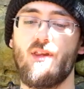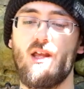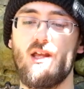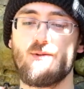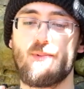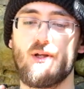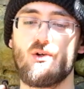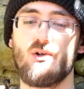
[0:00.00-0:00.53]
is
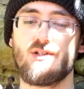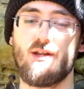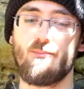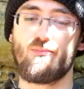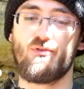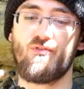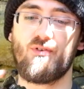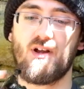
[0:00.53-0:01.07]
because it
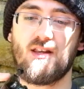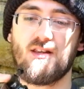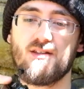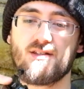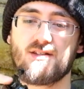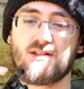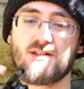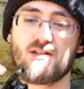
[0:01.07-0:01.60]

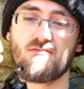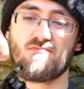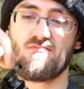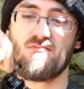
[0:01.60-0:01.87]
prevents,